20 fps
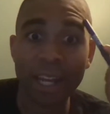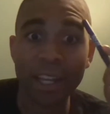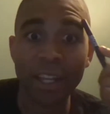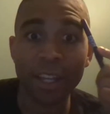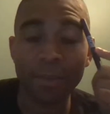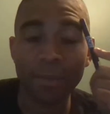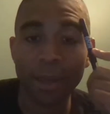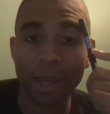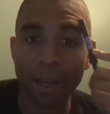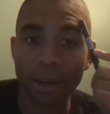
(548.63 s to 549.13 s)
to
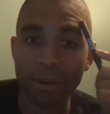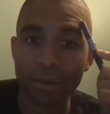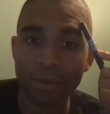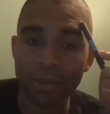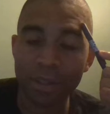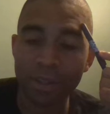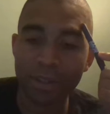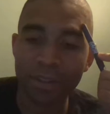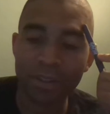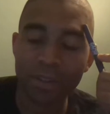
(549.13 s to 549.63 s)
kick me out
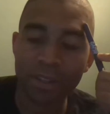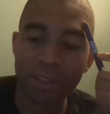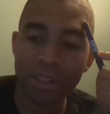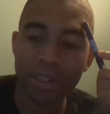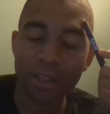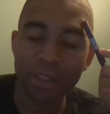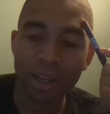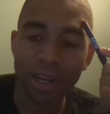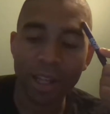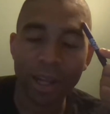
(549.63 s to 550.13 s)
because
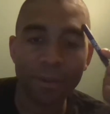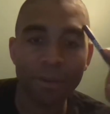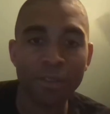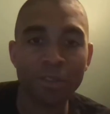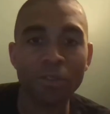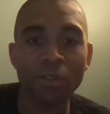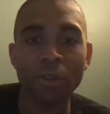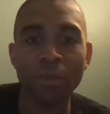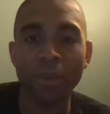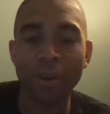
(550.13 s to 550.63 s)
he thought I
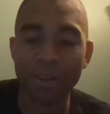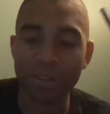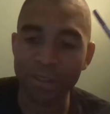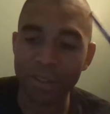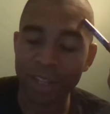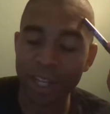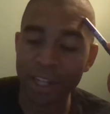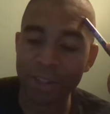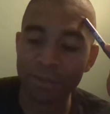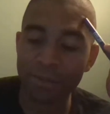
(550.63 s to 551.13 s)
wasn't doing much.
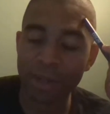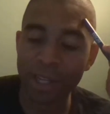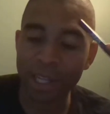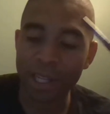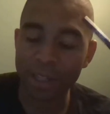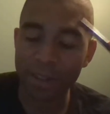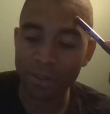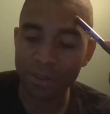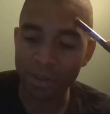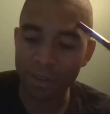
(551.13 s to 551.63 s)
And that's when
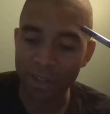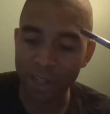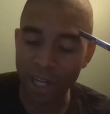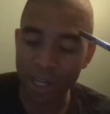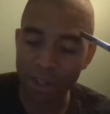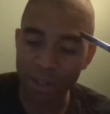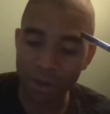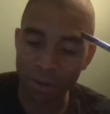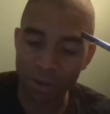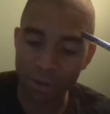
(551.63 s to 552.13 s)
I
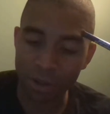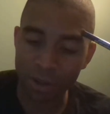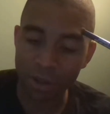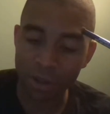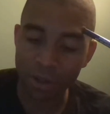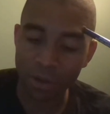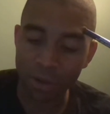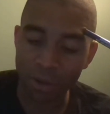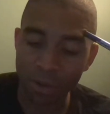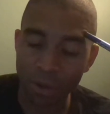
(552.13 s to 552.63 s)
decided to go the
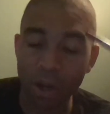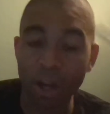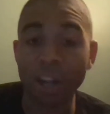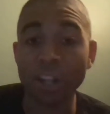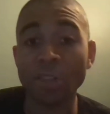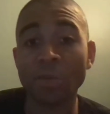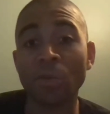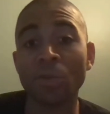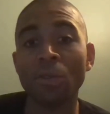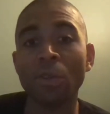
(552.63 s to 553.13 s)
whole
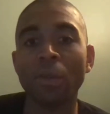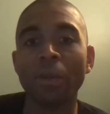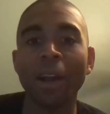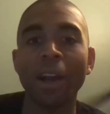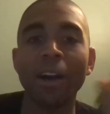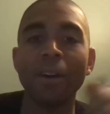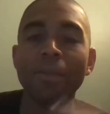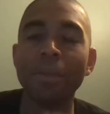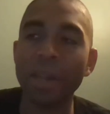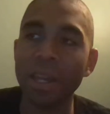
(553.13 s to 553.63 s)
entrepreneur
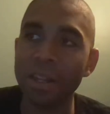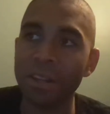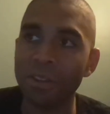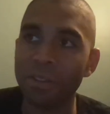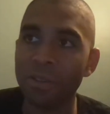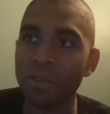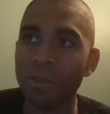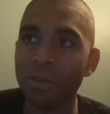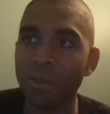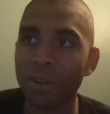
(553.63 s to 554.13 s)
route, beginning to
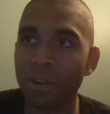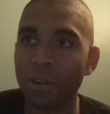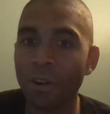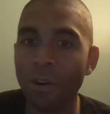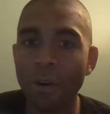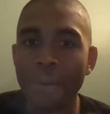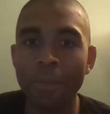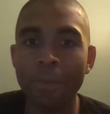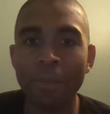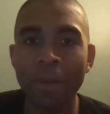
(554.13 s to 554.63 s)
do different
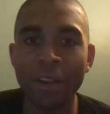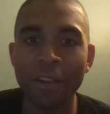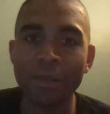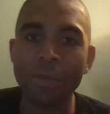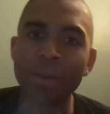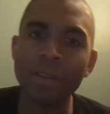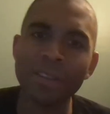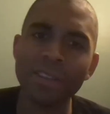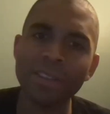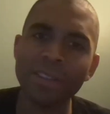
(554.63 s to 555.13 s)
home-based
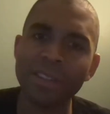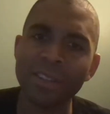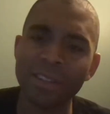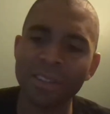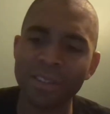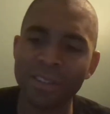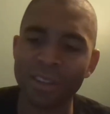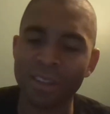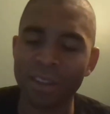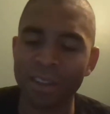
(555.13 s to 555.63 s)

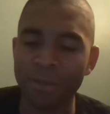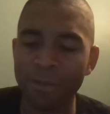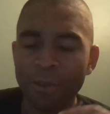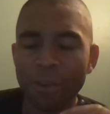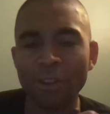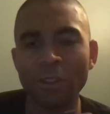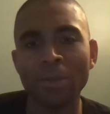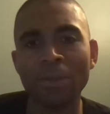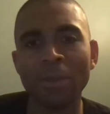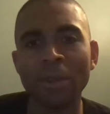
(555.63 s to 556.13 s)
businesses. And the
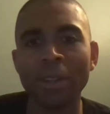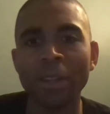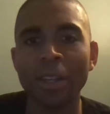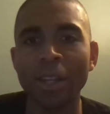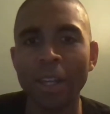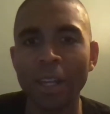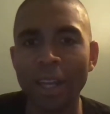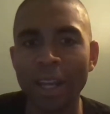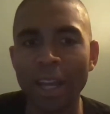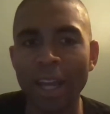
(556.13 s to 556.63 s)
first one
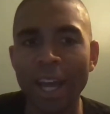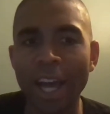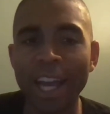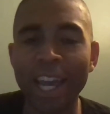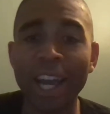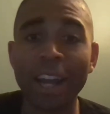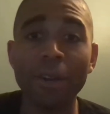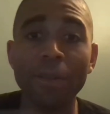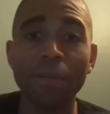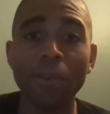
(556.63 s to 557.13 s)
I
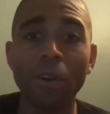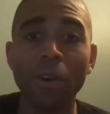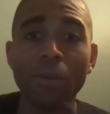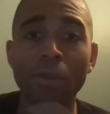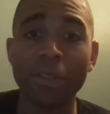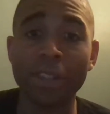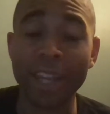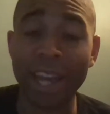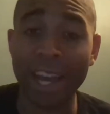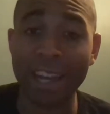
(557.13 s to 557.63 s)
got involved
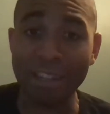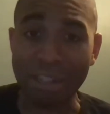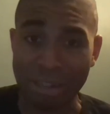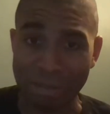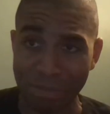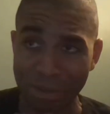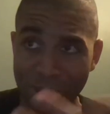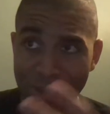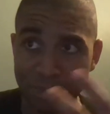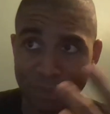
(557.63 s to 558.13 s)
with cash
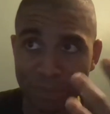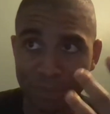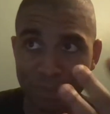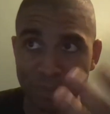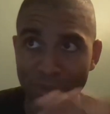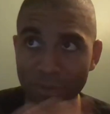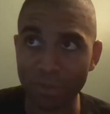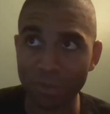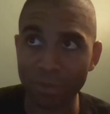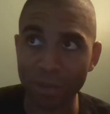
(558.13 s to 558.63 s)
gifting.
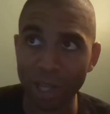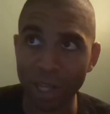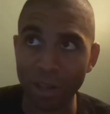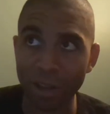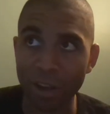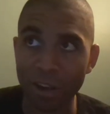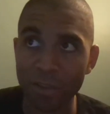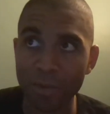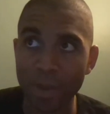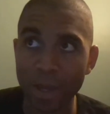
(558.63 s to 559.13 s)
I
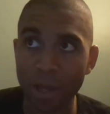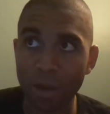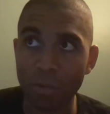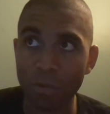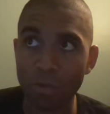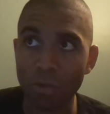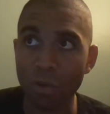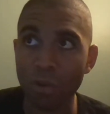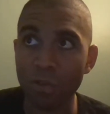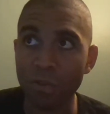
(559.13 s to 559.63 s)
lost
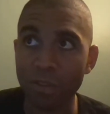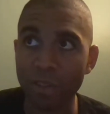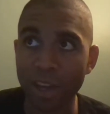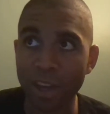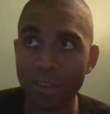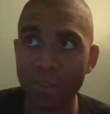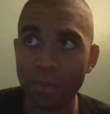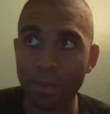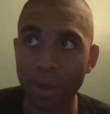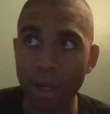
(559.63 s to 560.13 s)
about close to
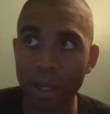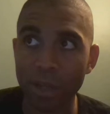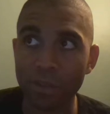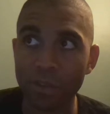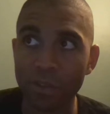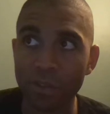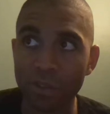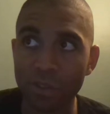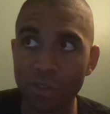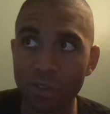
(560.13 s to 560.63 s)

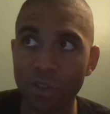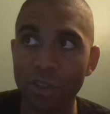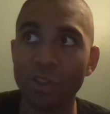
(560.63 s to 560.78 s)
$1,000,